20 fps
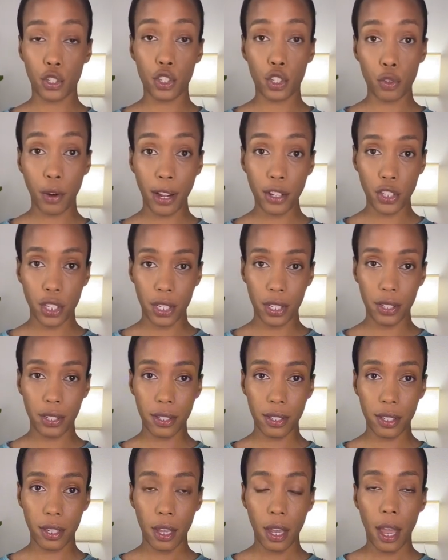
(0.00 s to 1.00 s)

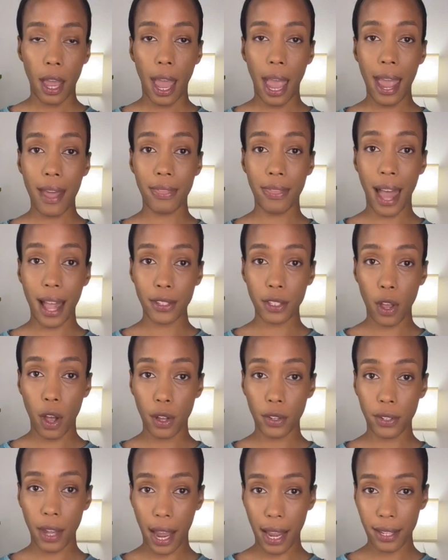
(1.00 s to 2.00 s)
stretches, and that's
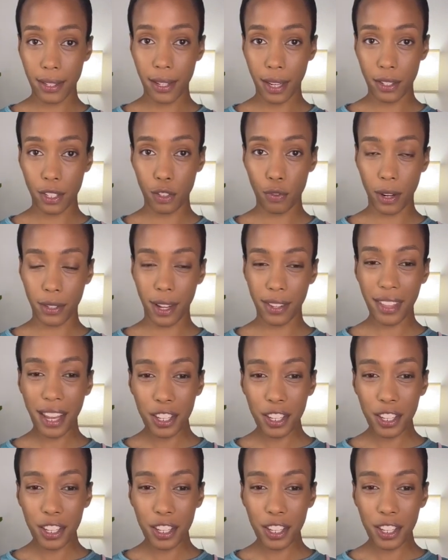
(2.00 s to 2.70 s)
called diastasis recti.